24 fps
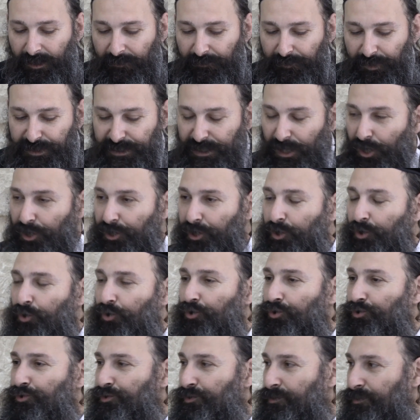There's a lot of
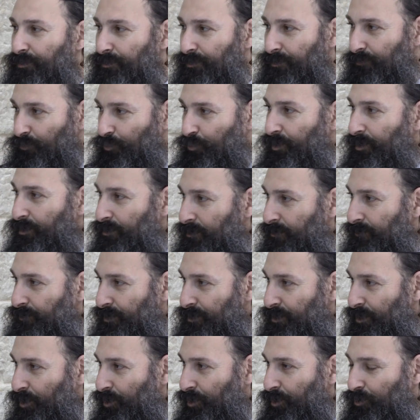good will.
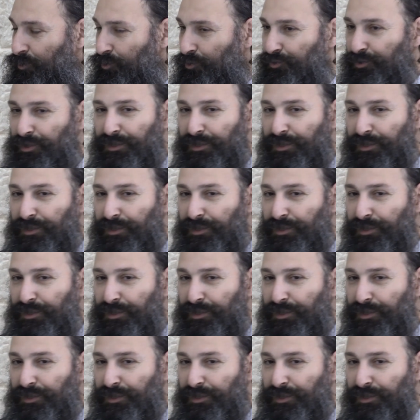There's a lot of good